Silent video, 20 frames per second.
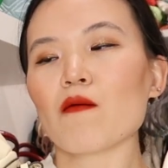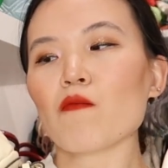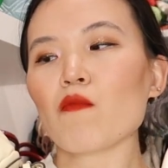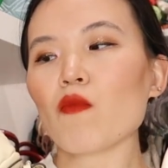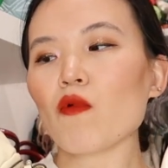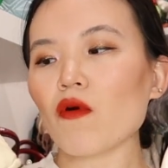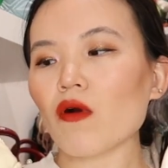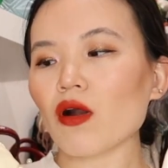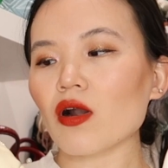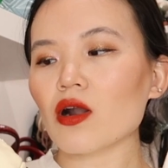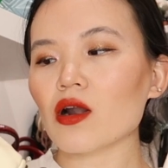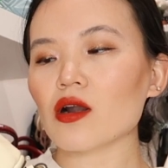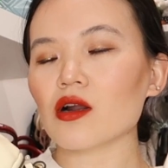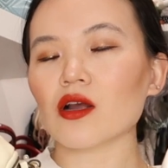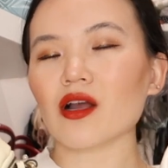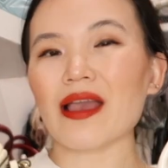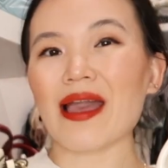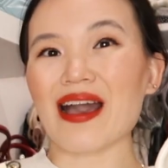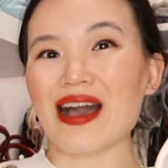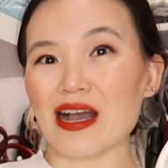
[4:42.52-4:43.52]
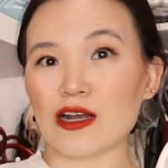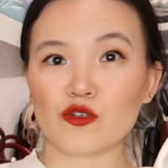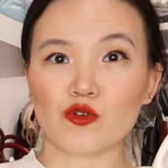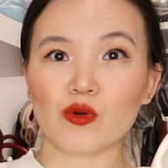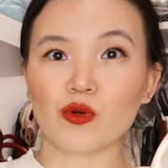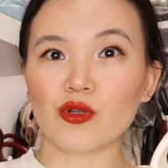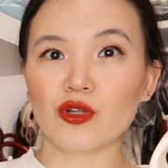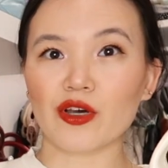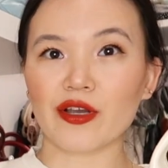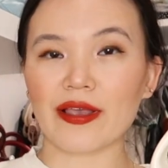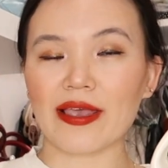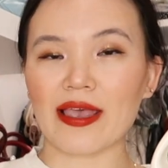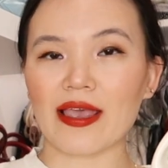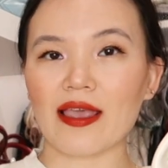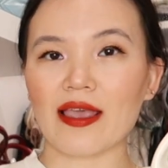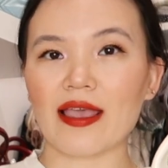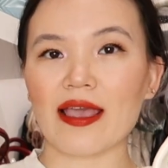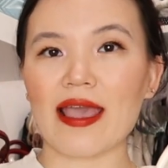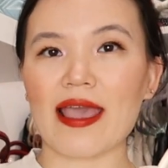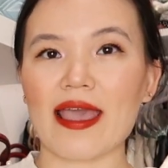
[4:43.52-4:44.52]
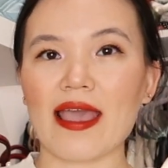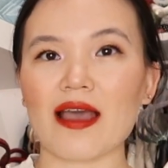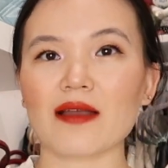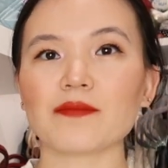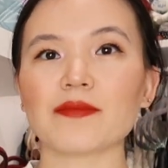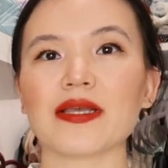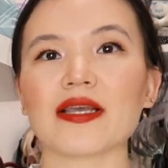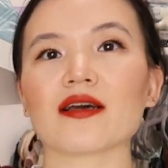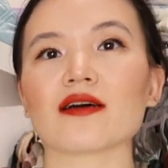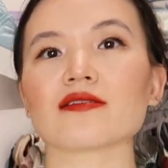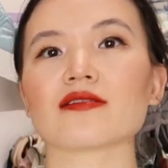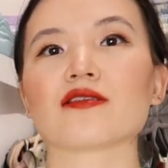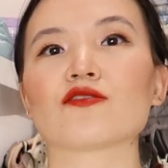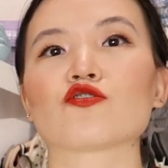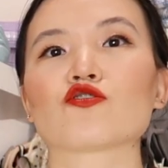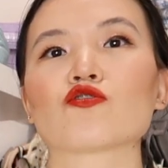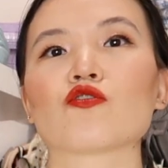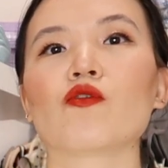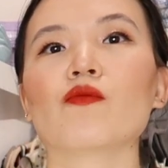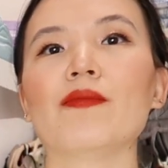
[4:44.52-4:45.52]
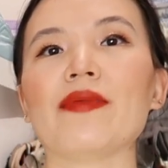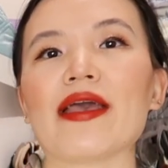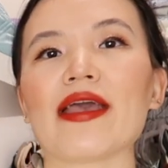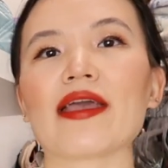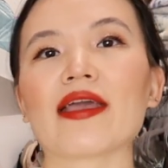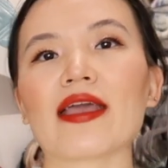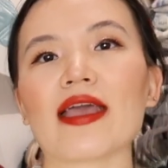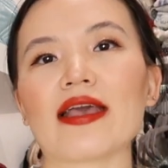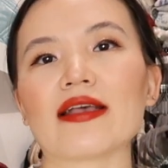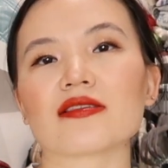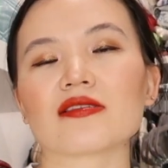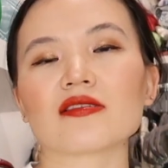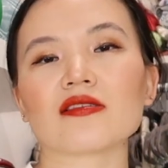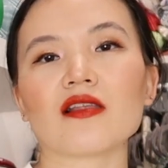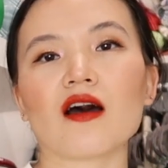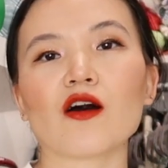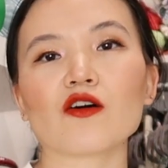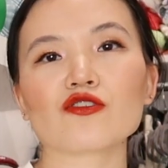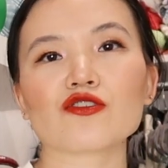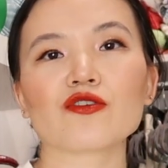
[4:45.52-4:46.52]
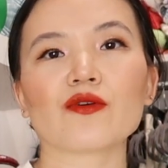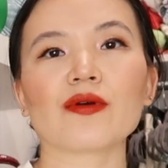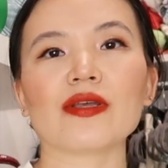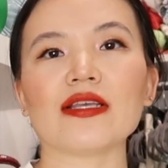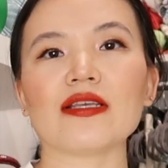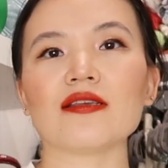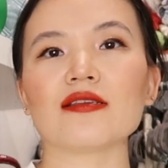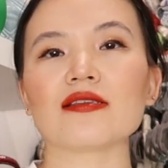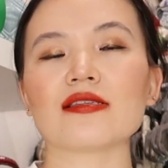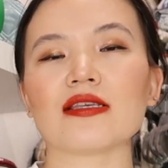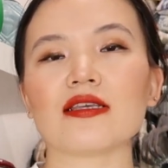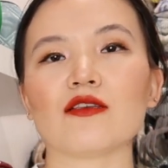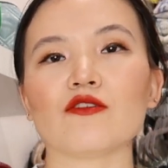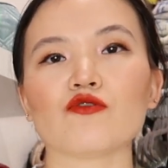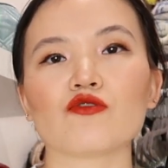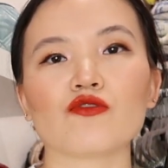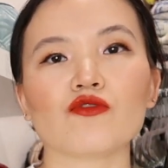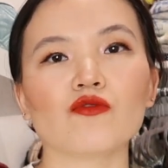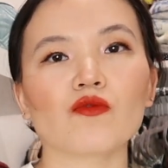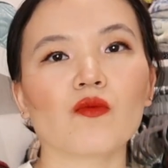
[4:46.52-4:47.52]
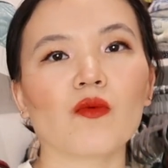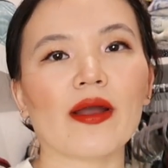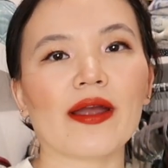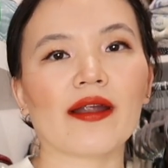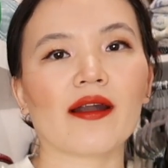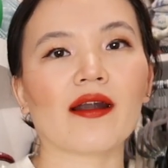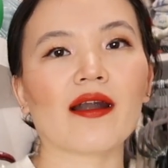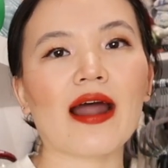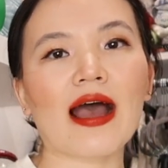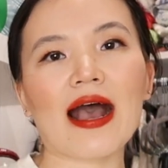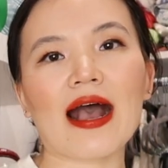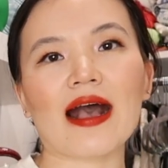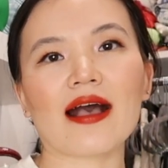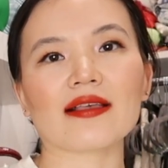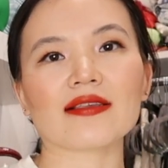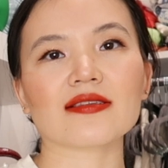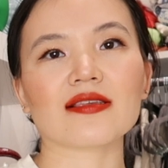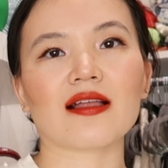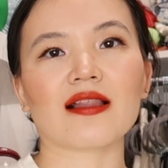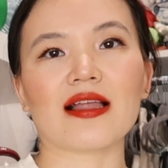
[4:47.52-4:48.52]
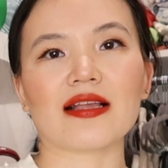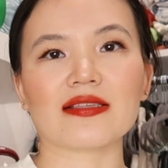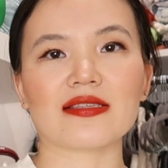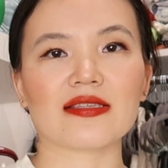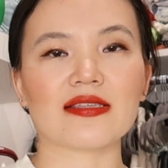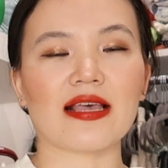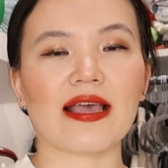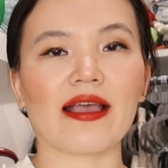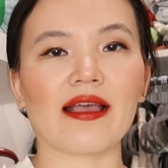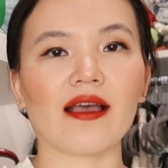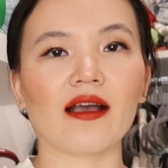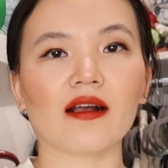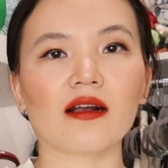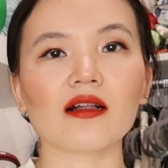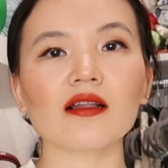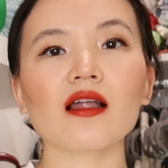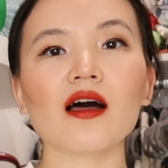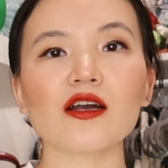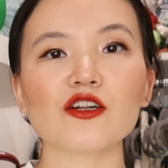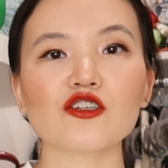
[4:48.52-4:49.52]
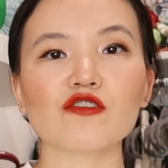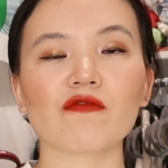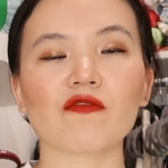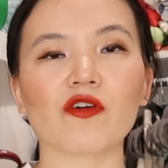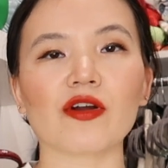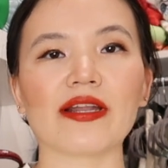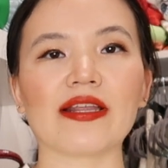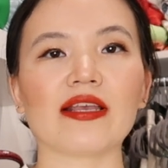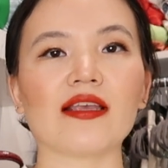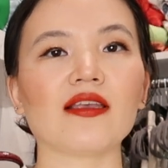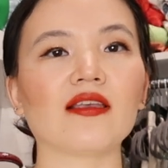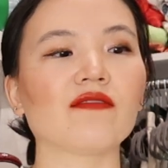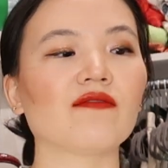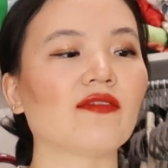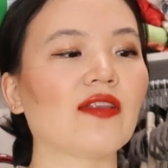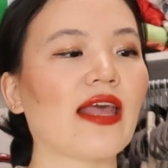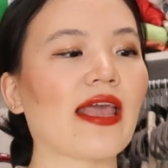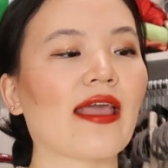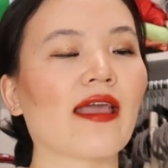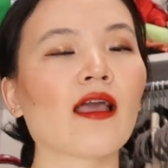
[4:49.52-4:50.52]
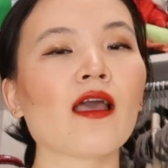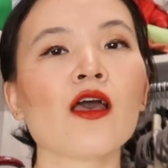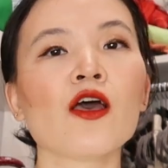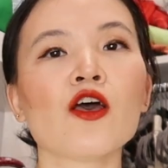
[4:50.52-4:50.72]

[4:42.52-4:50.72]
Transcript: more casual looking, and because it's so big, it's not so easy to wear as, let's say, a clutch for the evening.